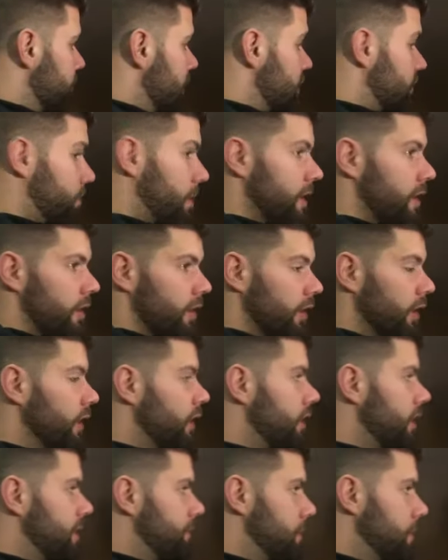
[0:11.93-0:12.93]
It's been
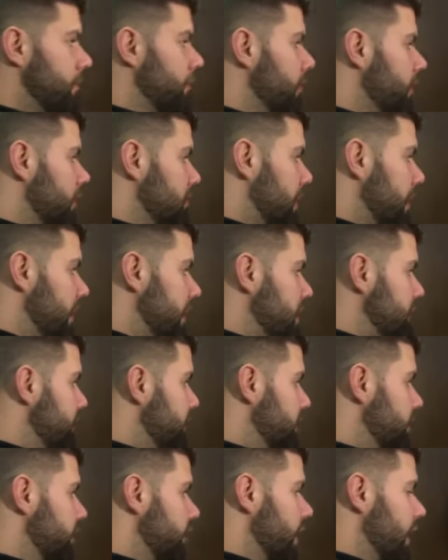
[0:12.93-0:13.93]
good. It's been really good. My knee's
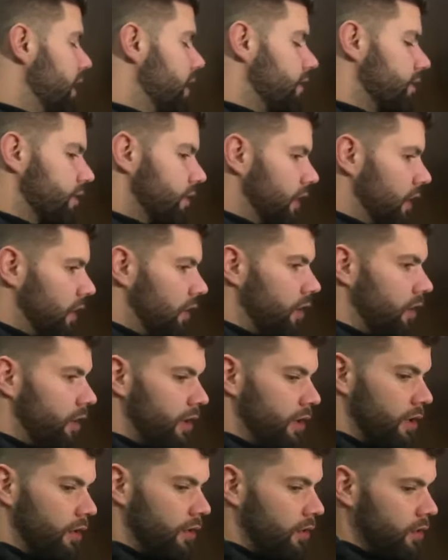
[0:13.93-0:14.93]
feeling great. So,
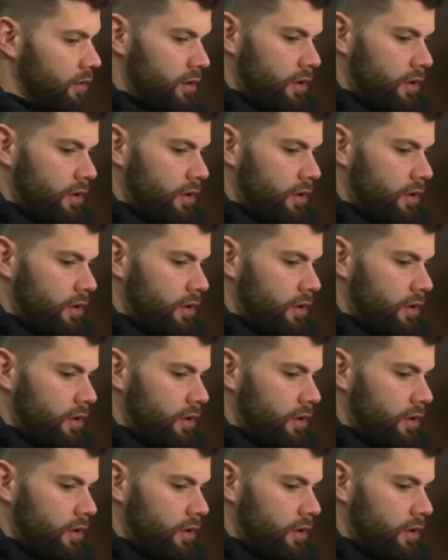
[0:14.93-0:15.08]
you know,